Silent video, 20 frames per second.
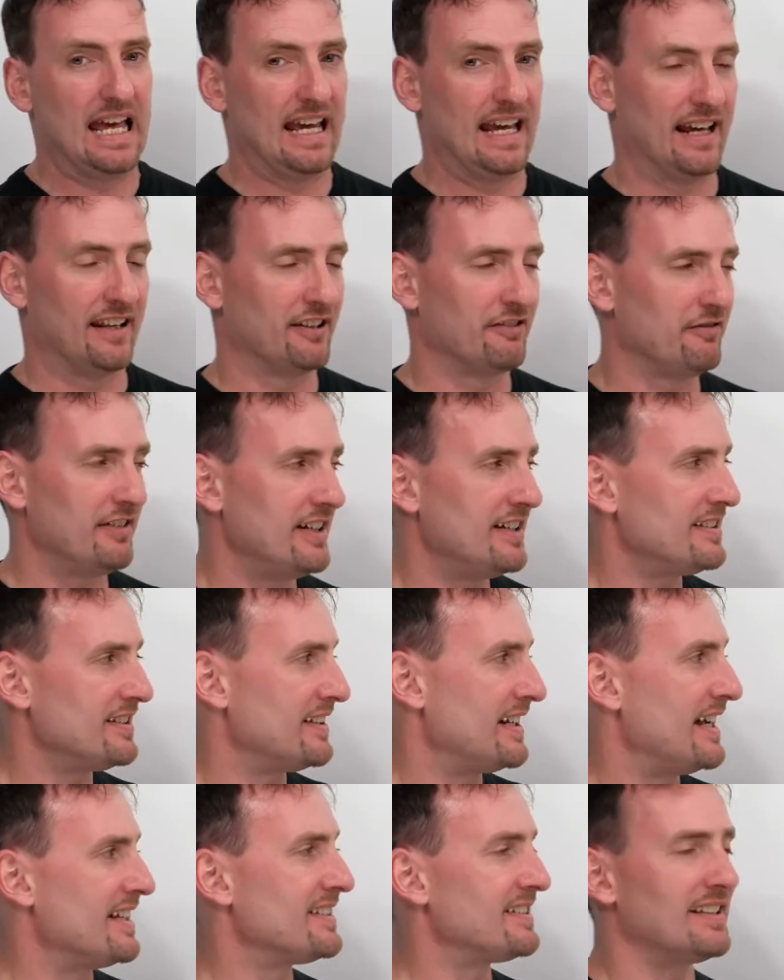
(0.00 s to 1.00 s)
And the
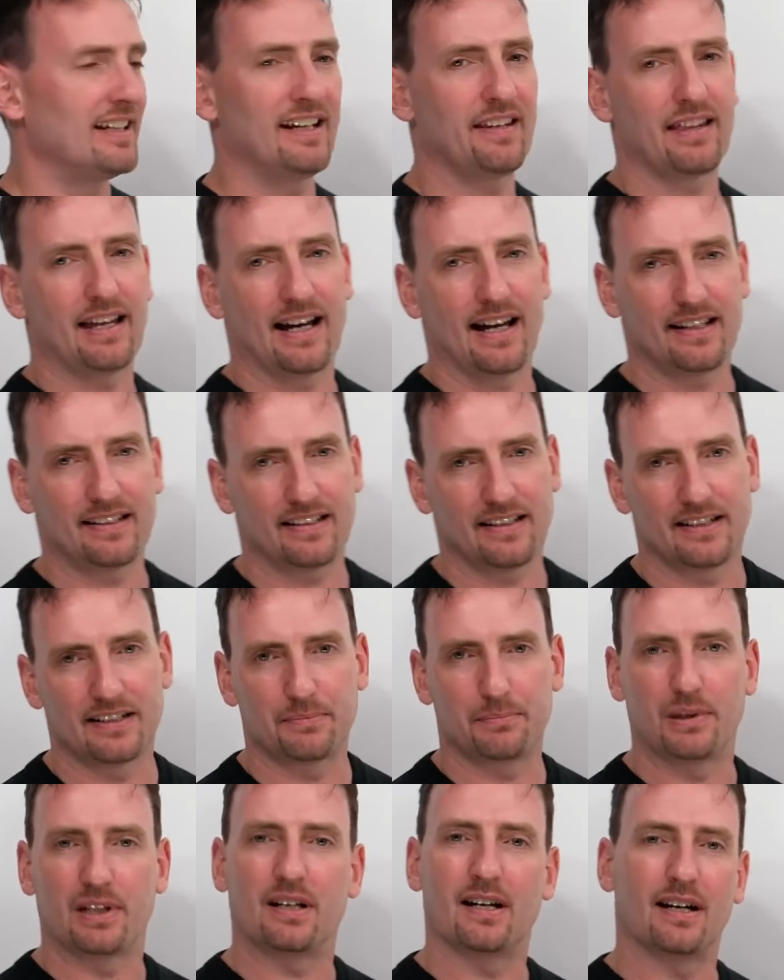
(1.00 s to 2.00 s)
reason I say that is
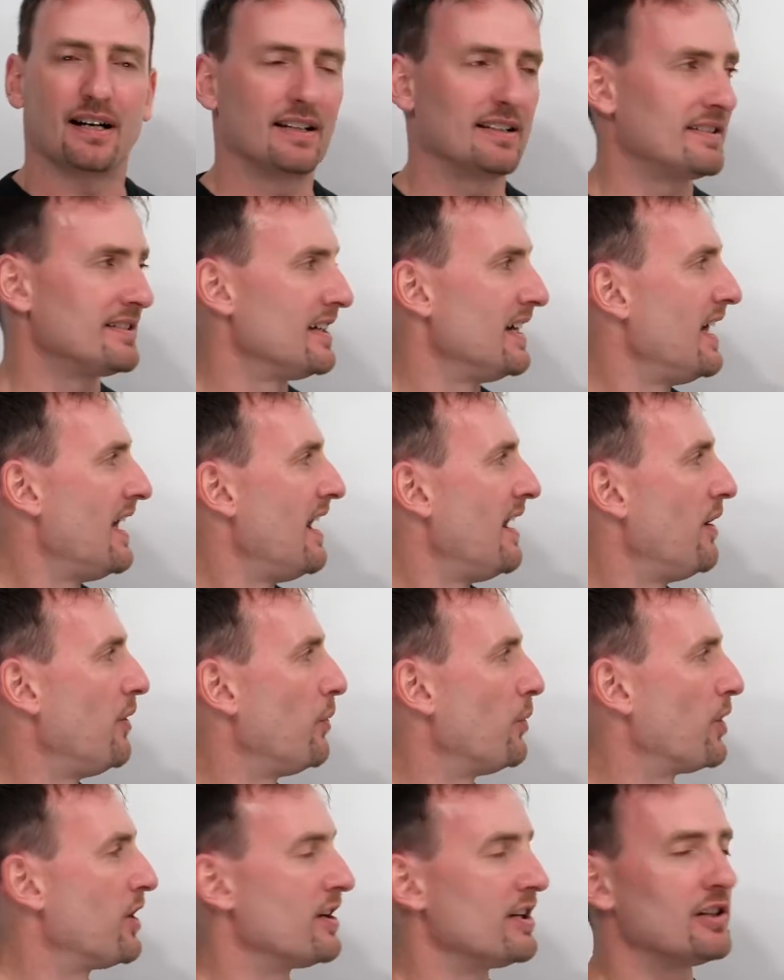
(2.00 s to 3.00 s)
because
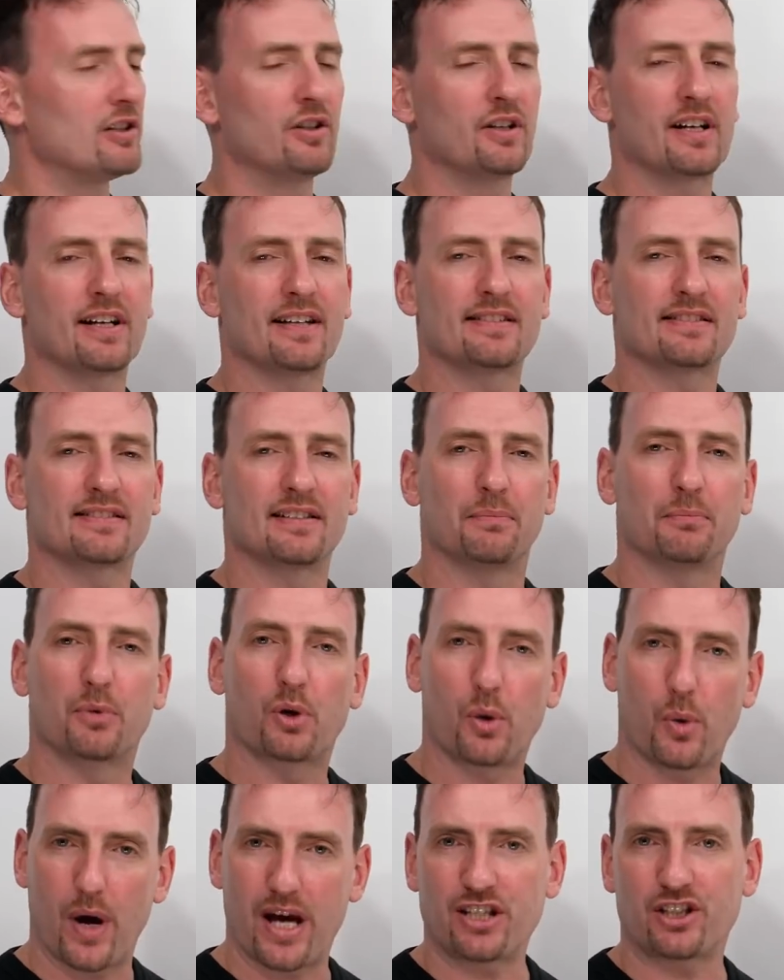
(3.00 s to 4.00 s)
we're going to look at some
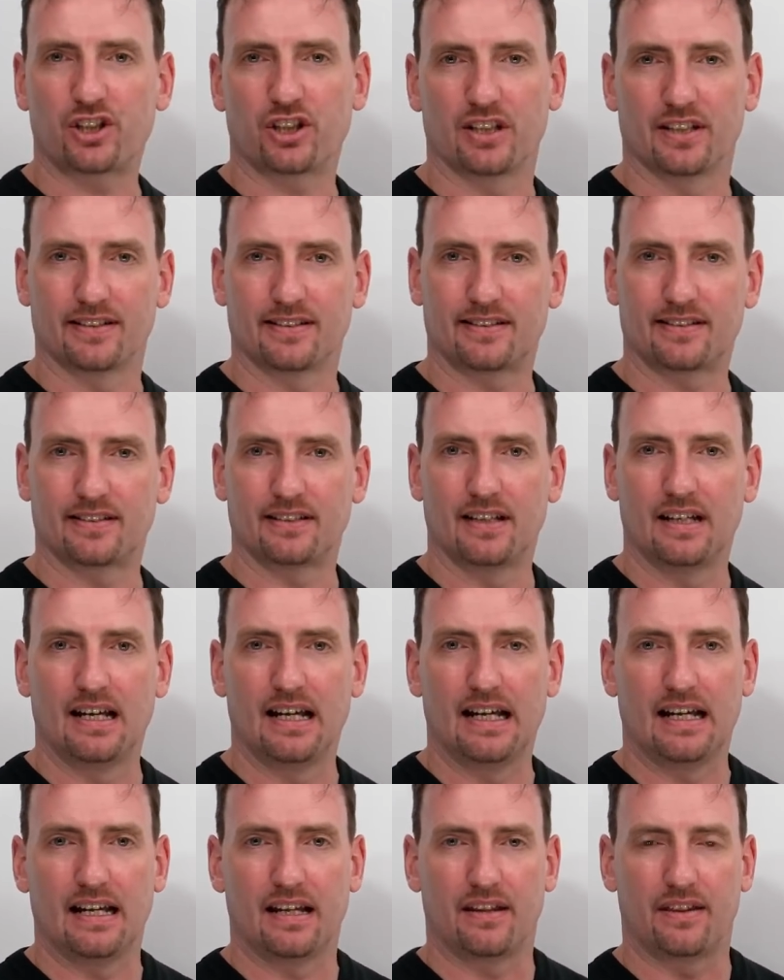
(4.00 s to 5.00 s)
questions
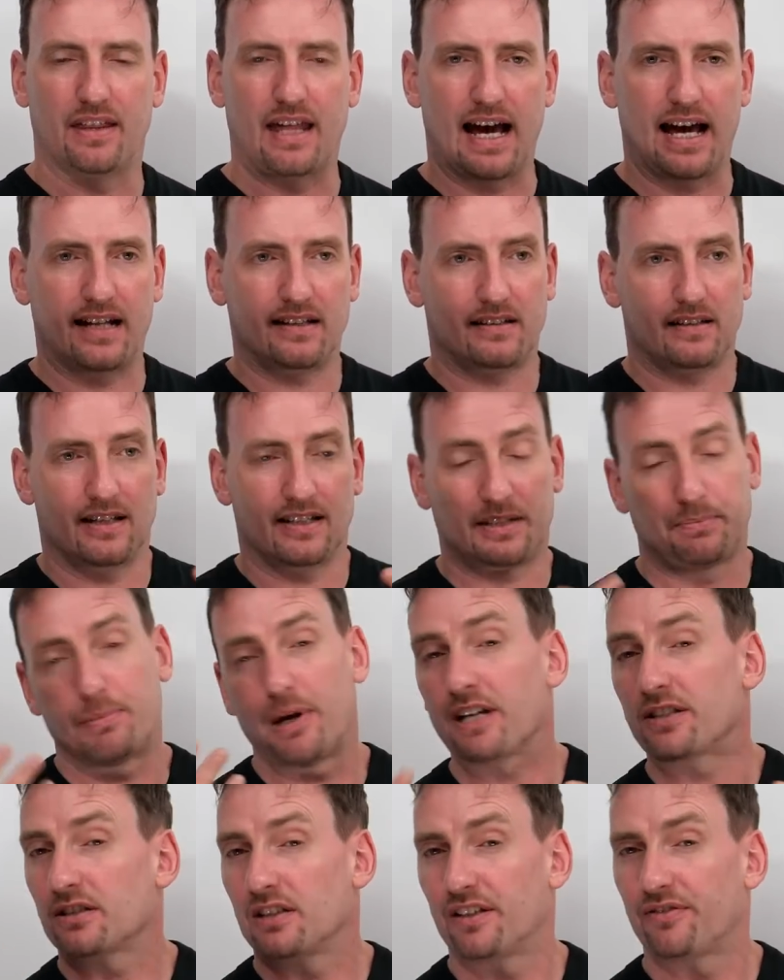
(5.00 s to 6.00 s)
that,
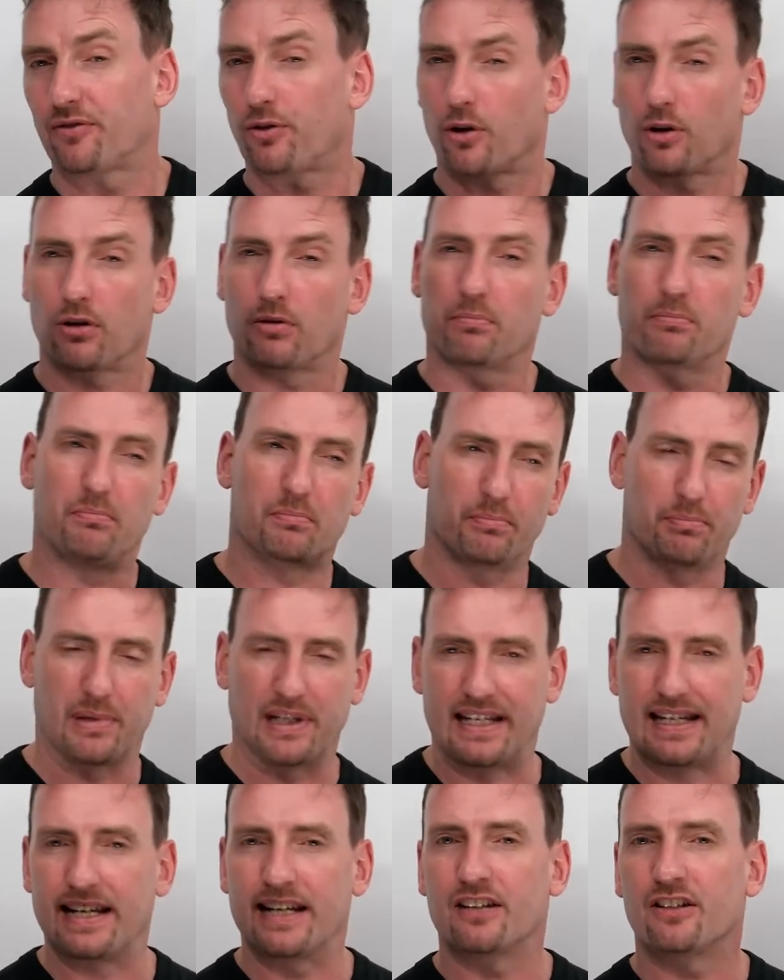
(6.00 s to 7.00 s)
especially for
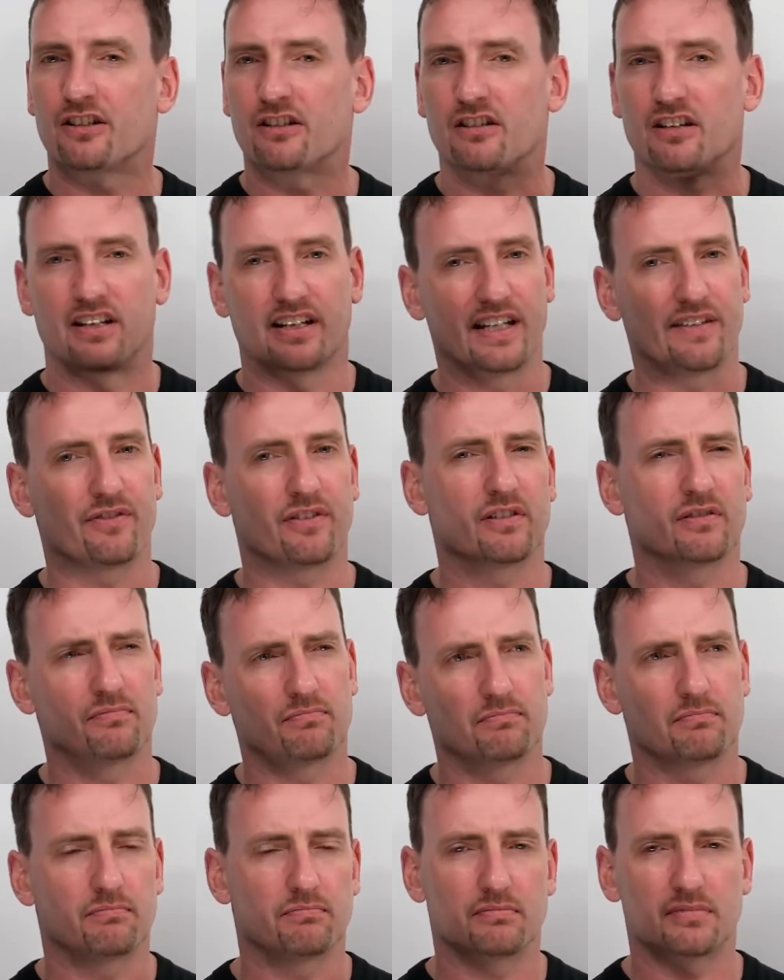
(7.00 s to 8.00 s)
beginner and
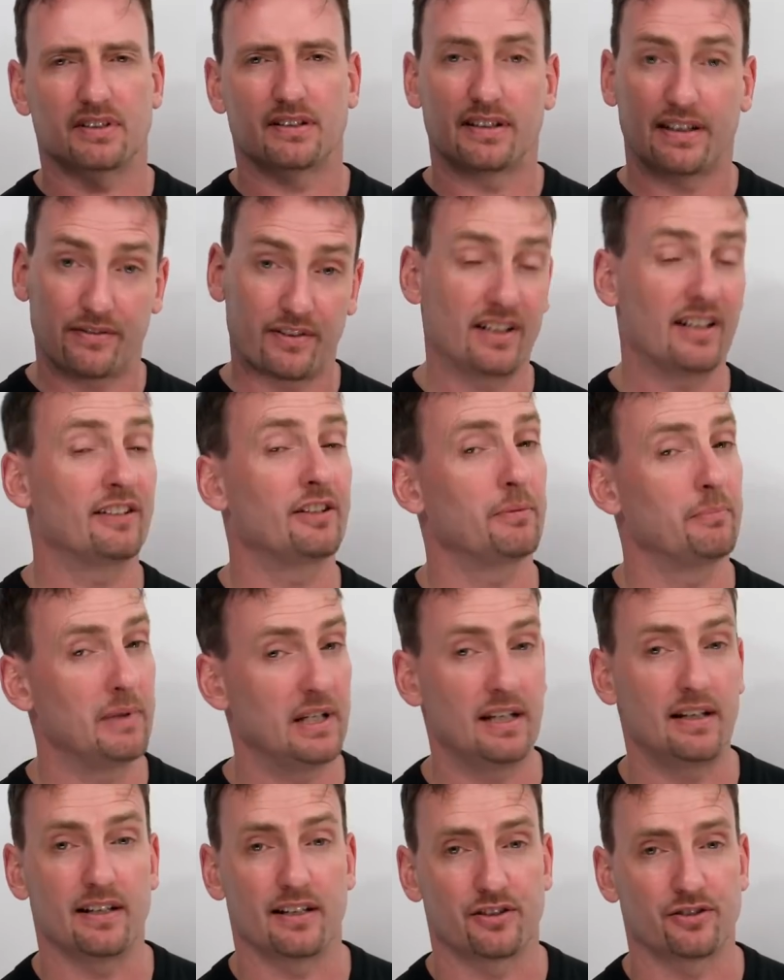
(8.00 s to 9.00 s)
even
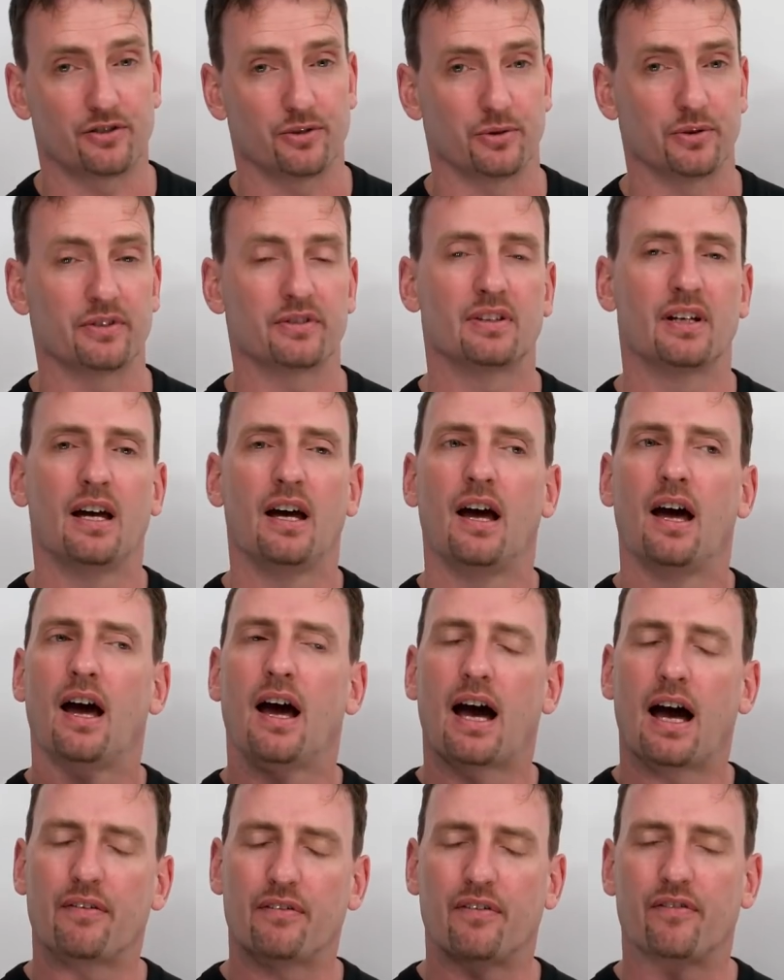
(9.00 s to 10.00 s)
intermediate students,
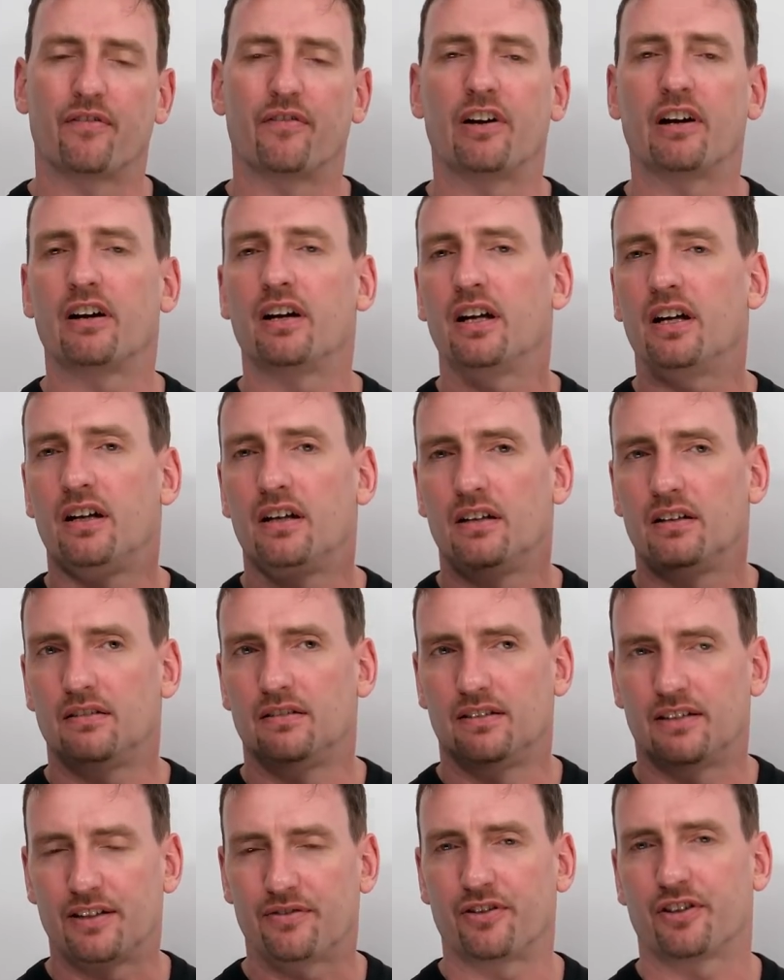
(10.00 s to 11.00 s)
have a very
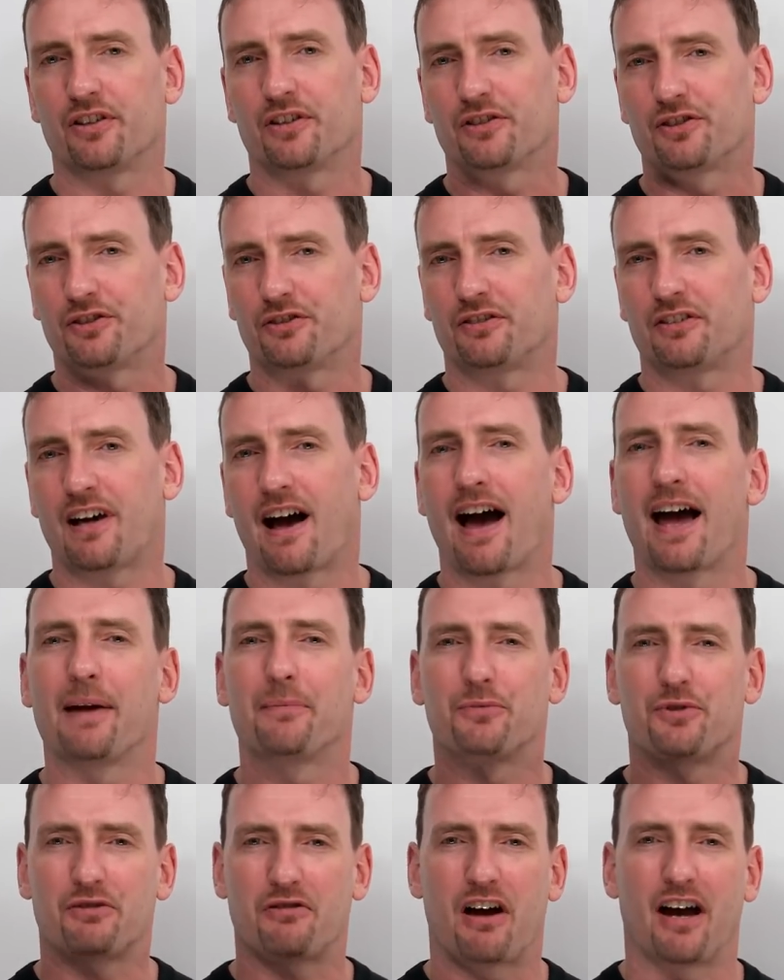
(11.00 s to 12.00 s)
difficult
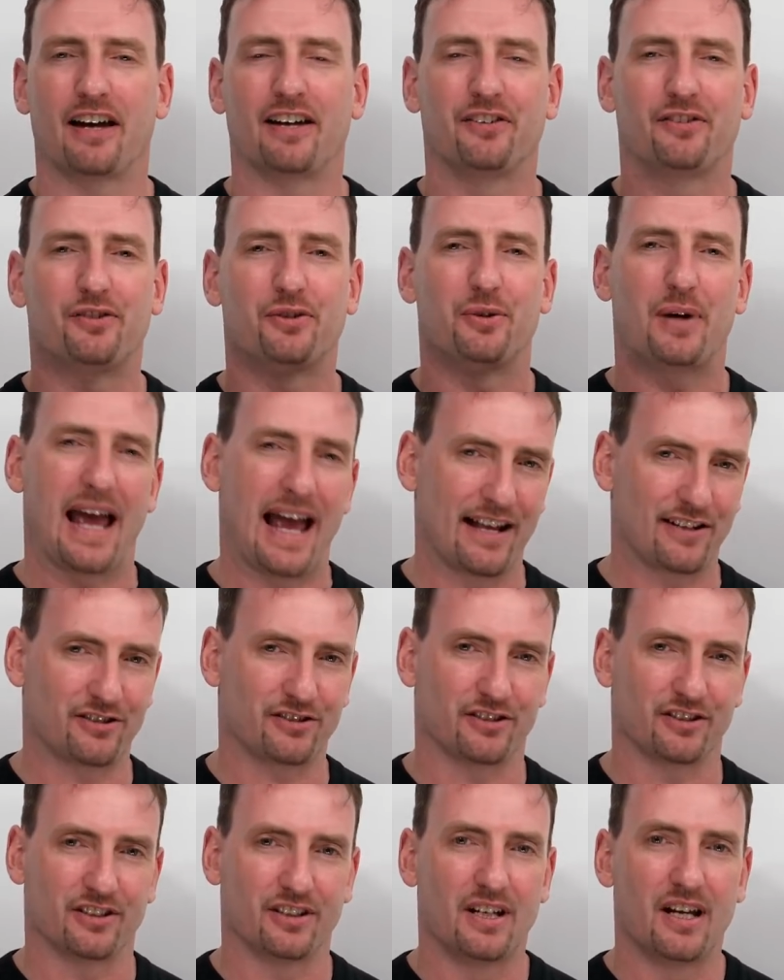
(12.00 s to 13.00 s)
time trying to
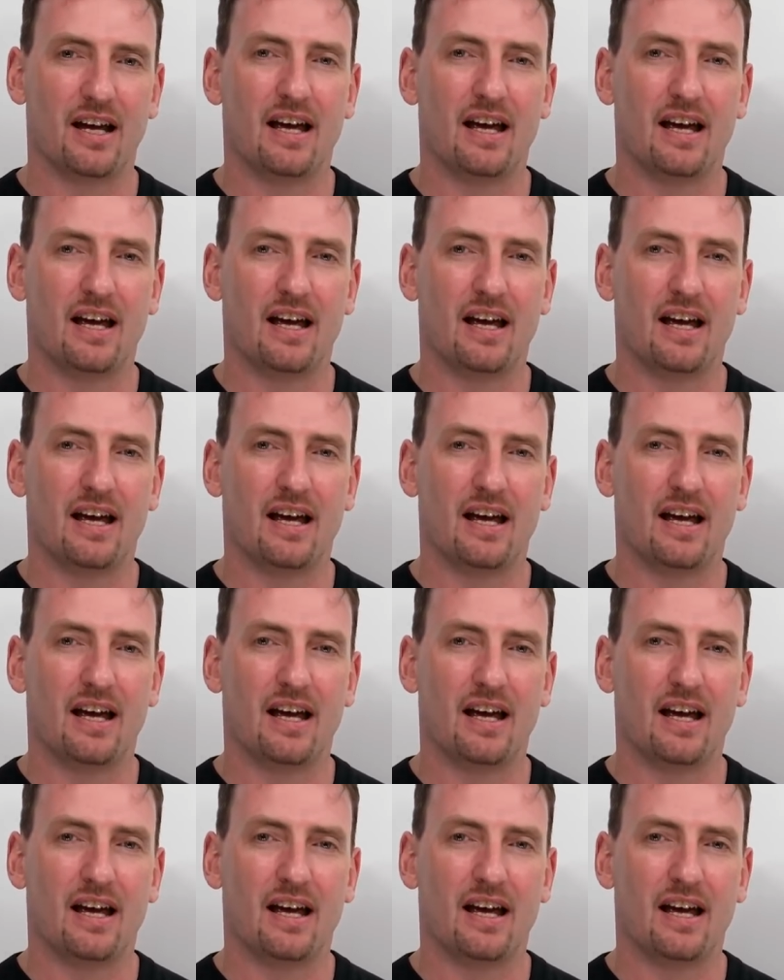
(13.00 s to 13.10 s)
answer.